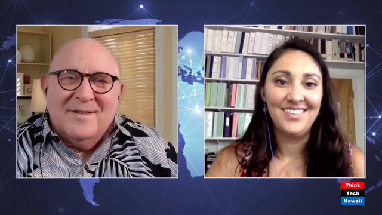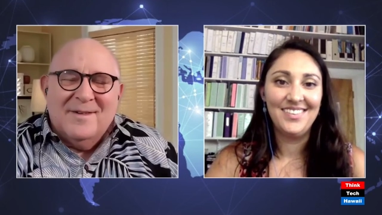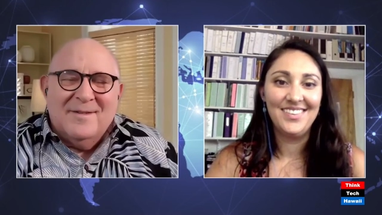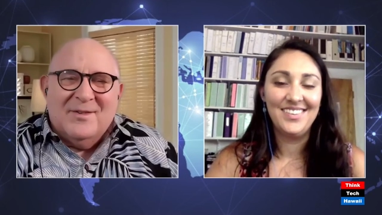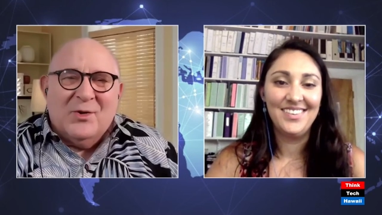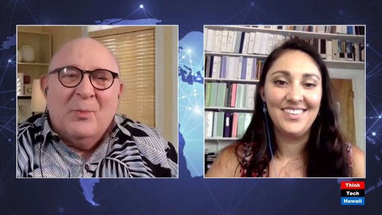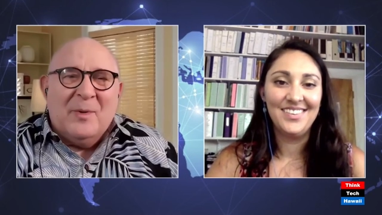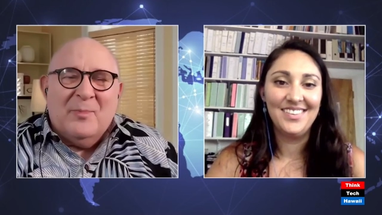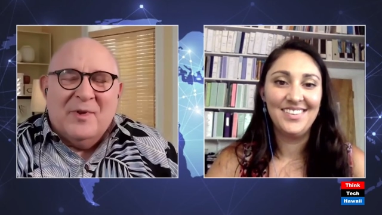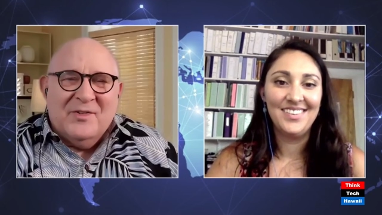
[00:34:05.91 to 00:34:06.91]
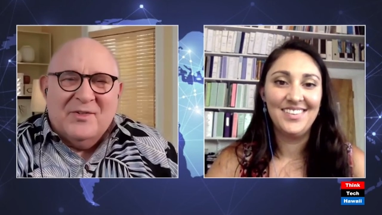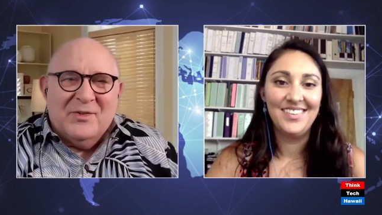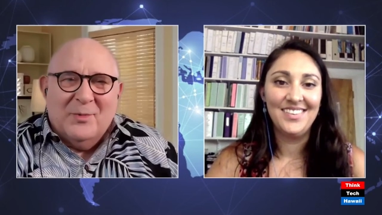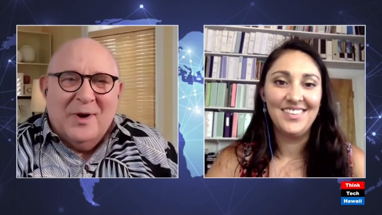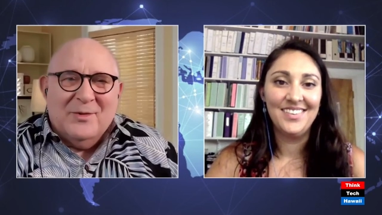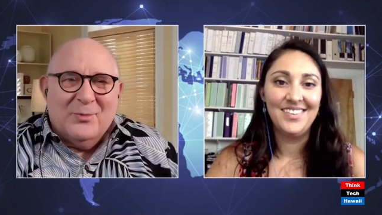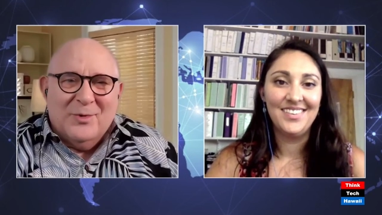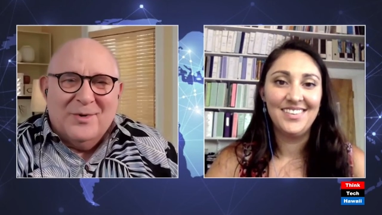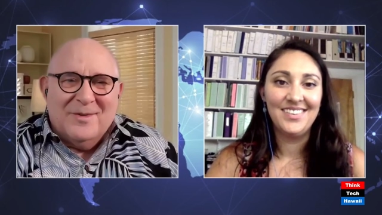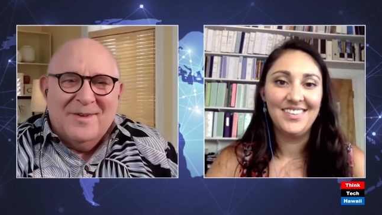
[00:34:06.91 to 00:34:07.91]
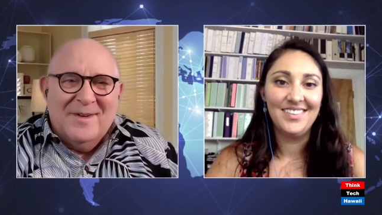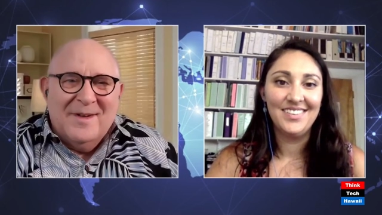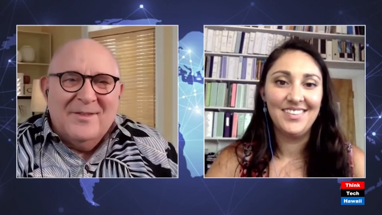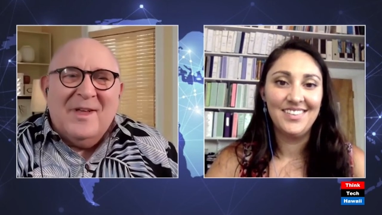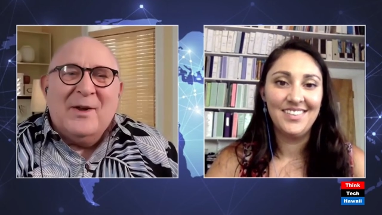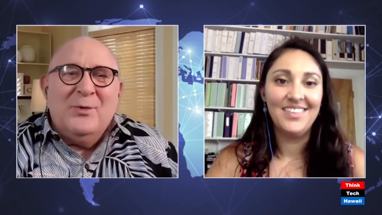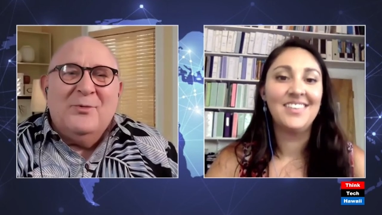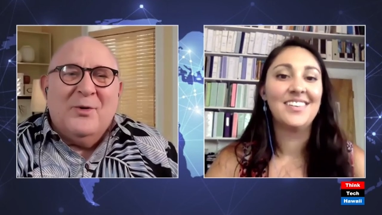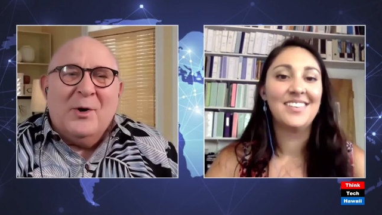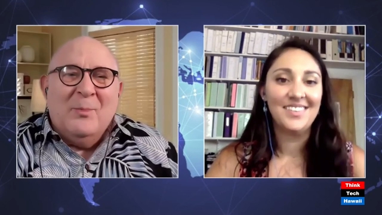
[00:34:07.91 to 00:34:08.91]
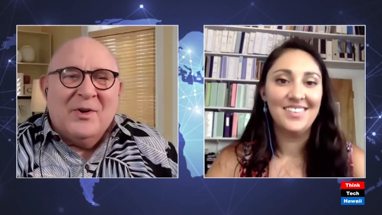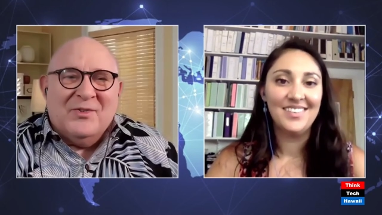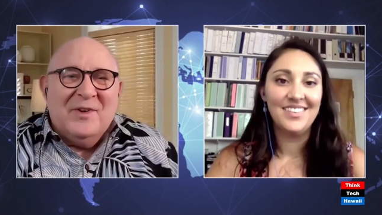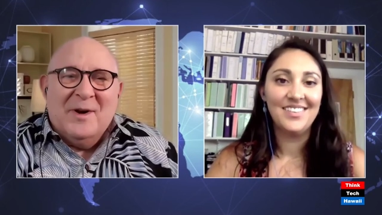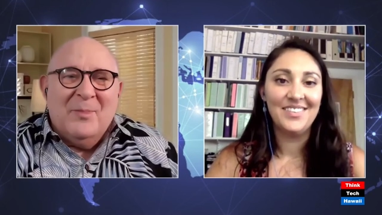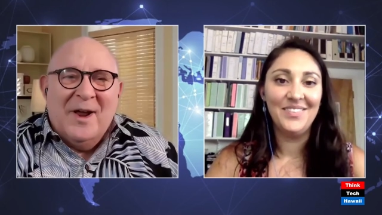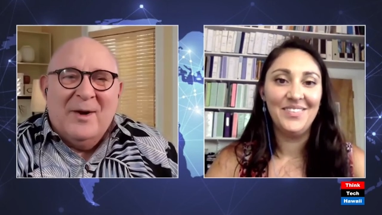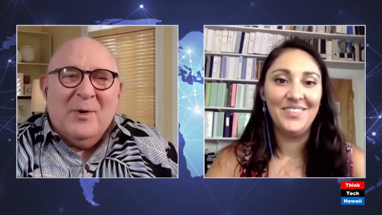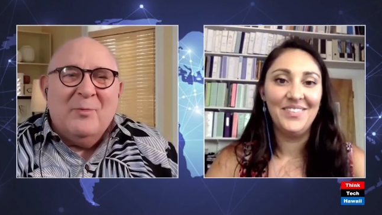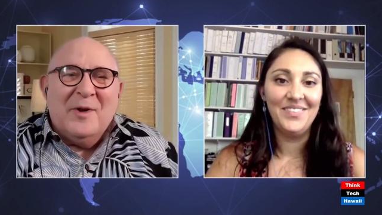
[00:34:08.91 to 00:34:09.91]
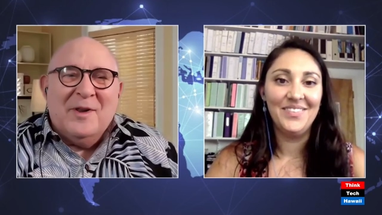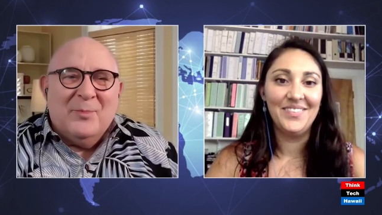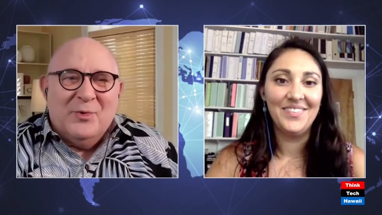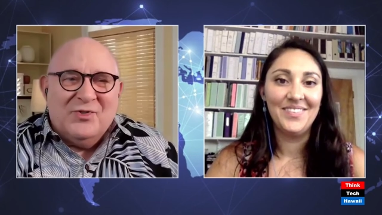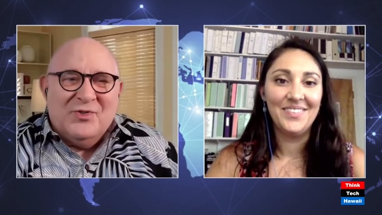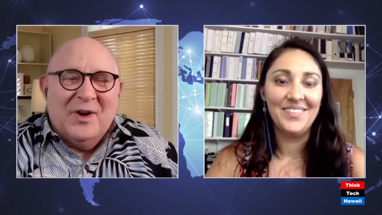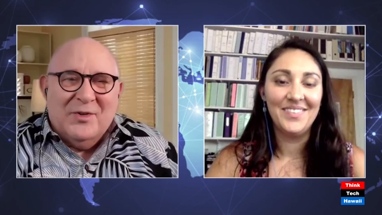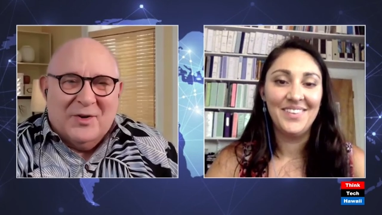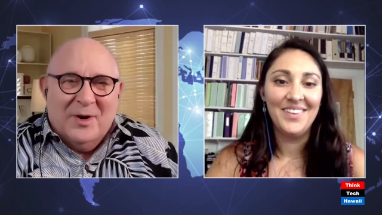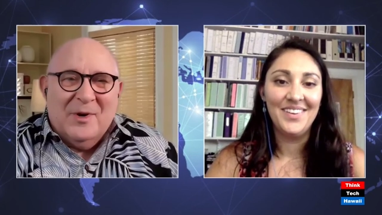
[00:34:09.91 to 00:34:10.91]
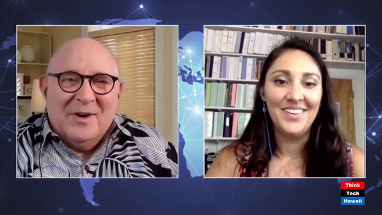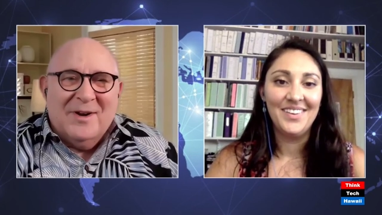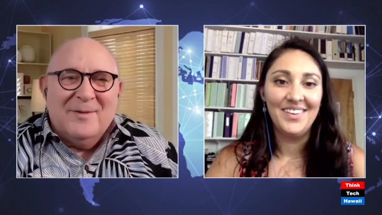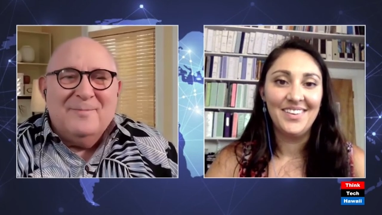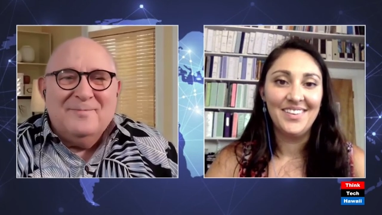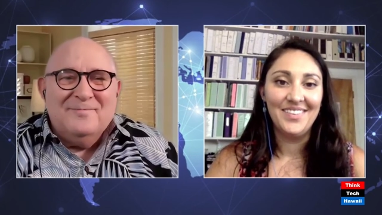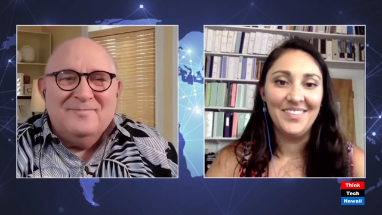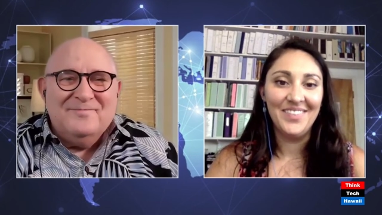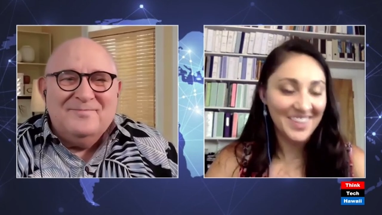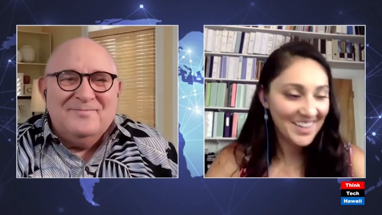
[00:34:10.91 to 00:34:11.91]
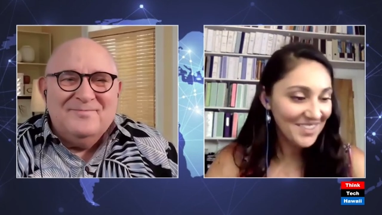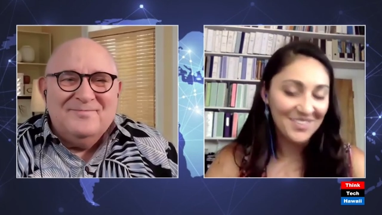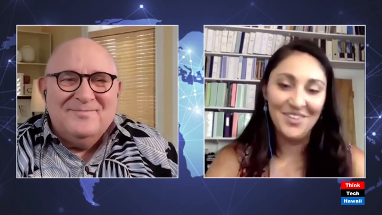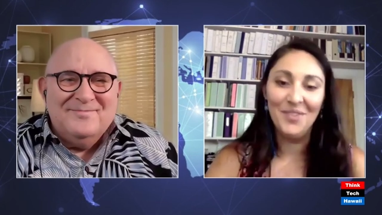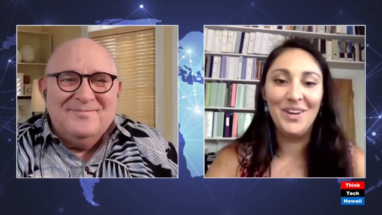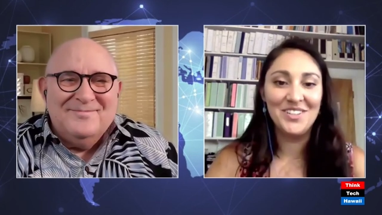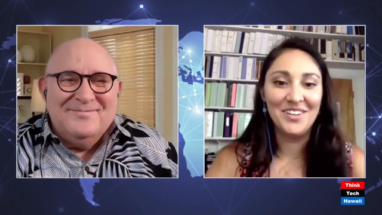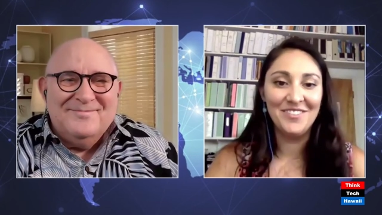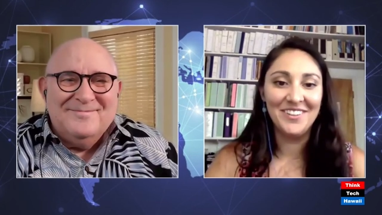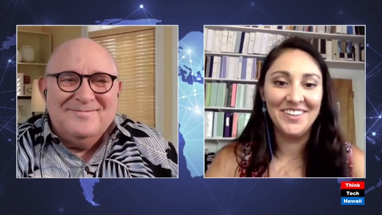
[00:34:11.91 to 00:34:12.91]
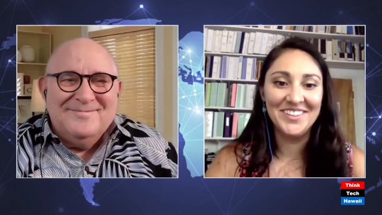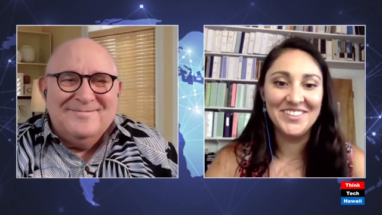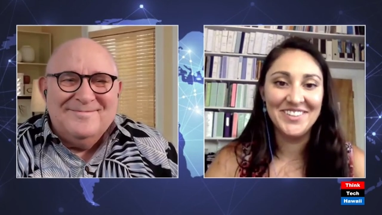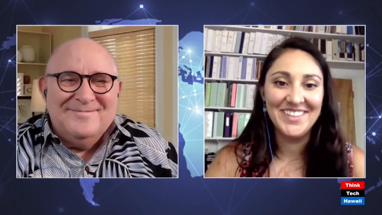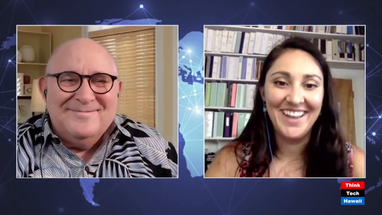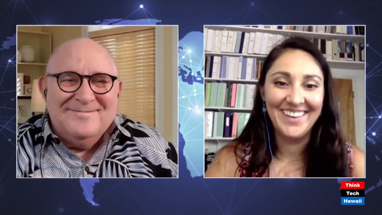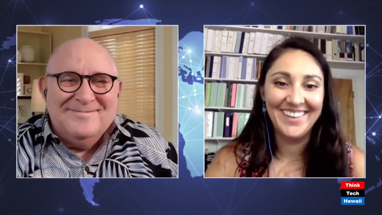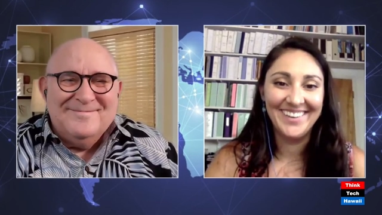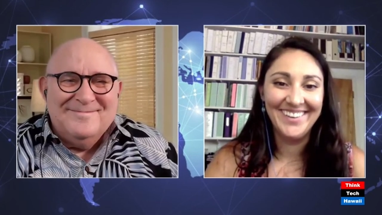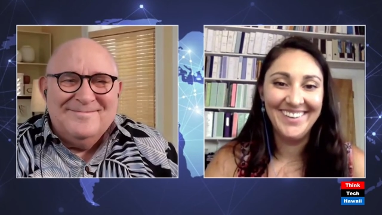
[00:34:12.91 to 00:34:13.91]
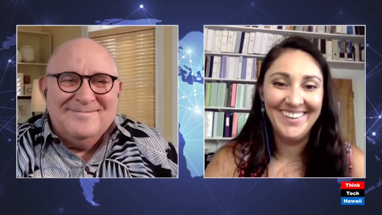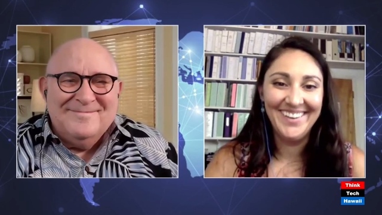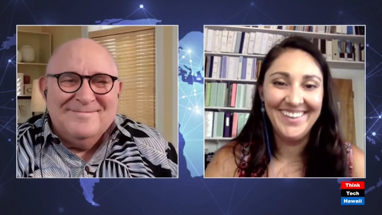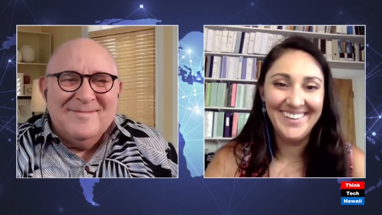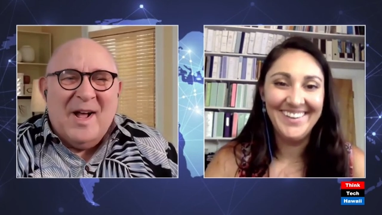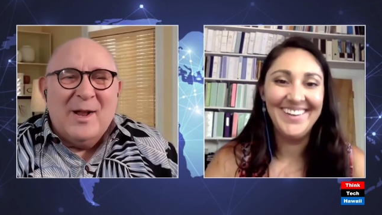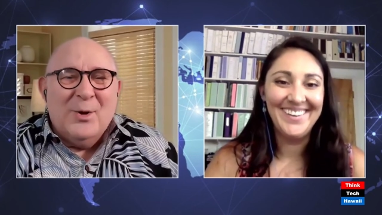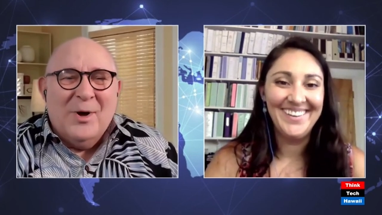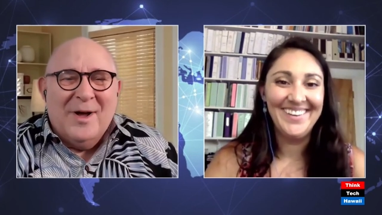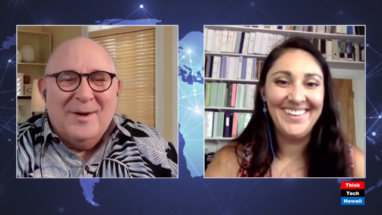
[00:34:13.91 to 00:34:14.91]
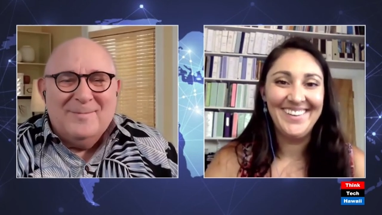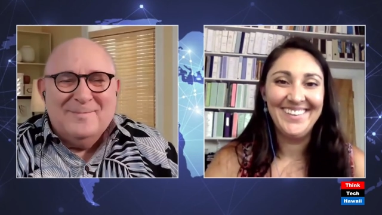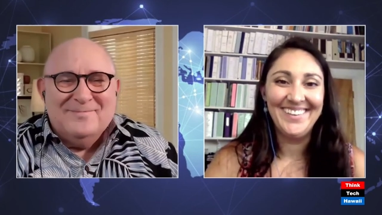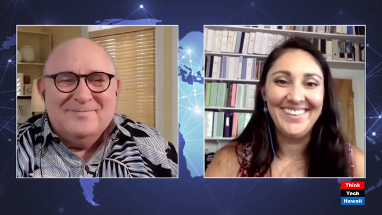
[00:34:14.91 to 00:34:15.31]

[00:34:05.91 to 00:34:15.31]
Speaker 1: uh, in so many places around the world. Thank you very much, Jindan Mann. We really appreciate your coming on.
Speaker 2: Well, thank you so much. I've really enjoyed chatting.
Speaker 1: Aloha.